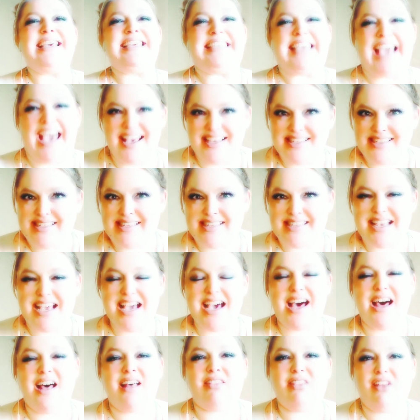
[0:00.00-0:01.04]
Yes,
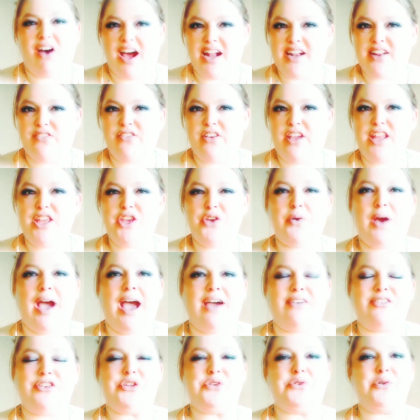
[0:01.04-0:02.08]
a lot of it you
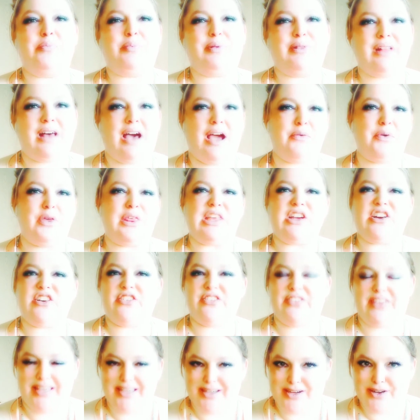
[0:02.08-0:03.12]
have to apply with your
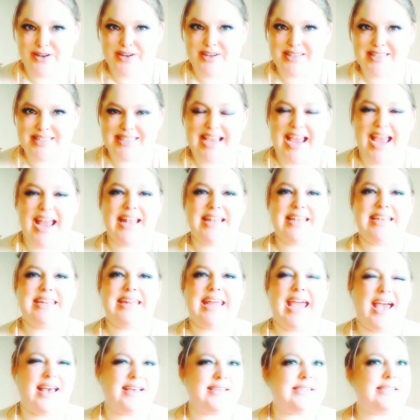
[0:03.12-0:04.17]
fingers, and
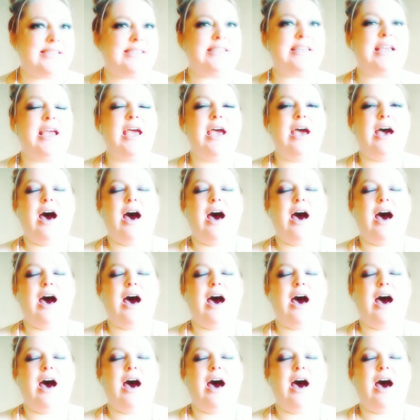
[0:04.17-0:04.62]
yes,